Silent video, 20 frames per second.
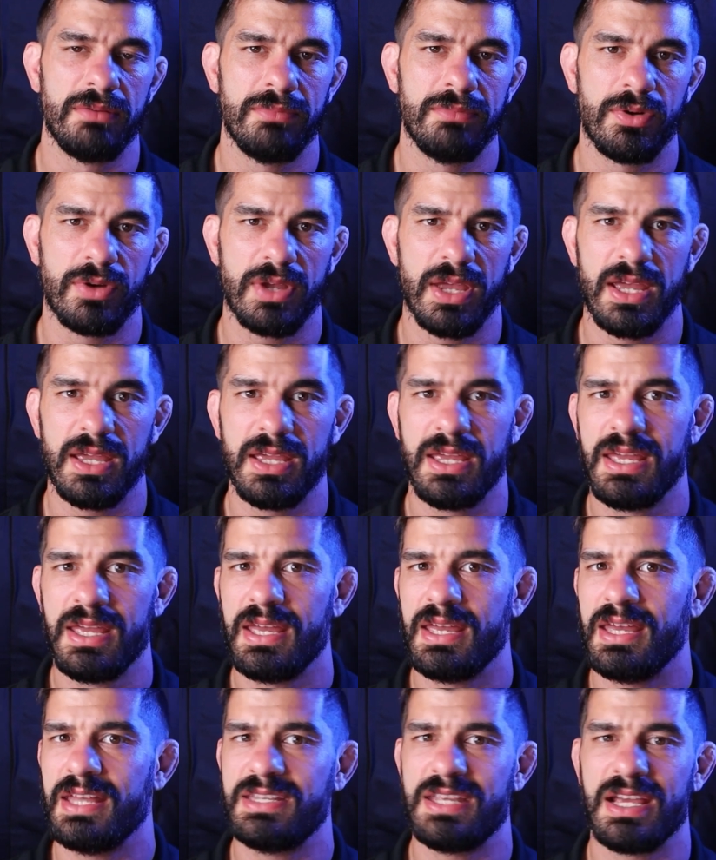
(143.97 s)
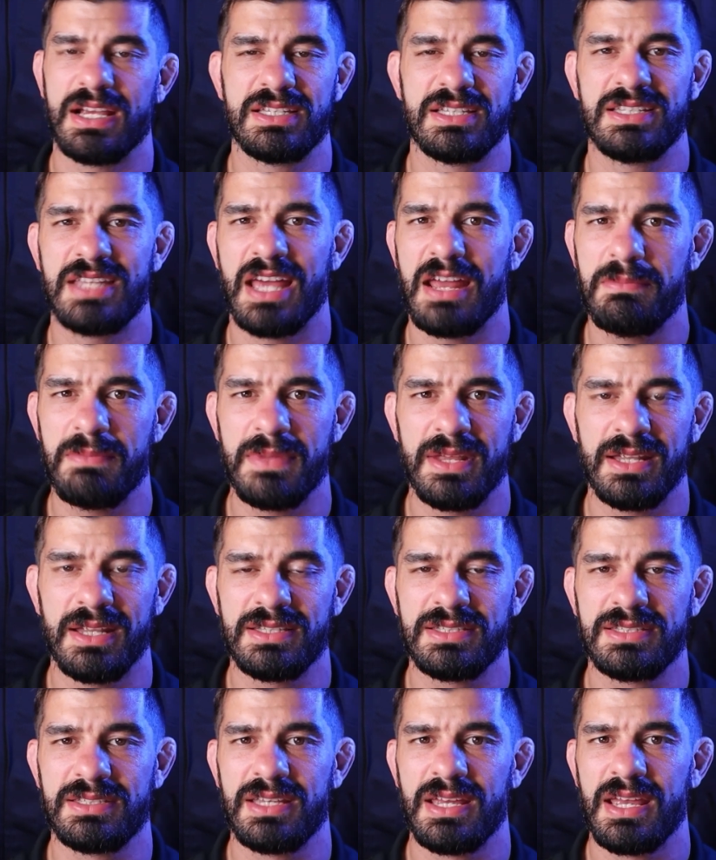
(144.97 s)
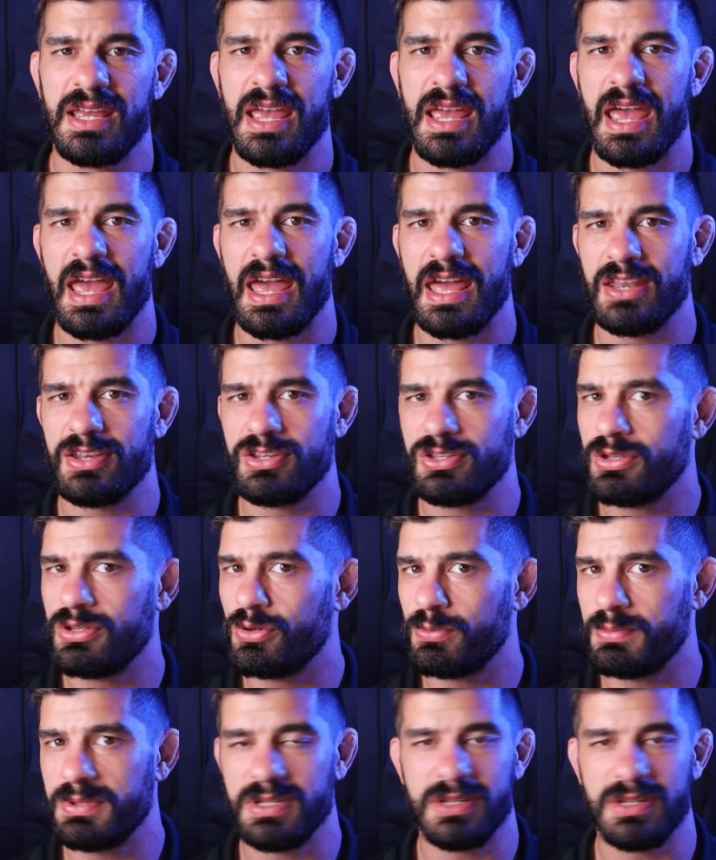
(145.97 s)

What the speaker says: Okay? It takes 10 minutes and you'll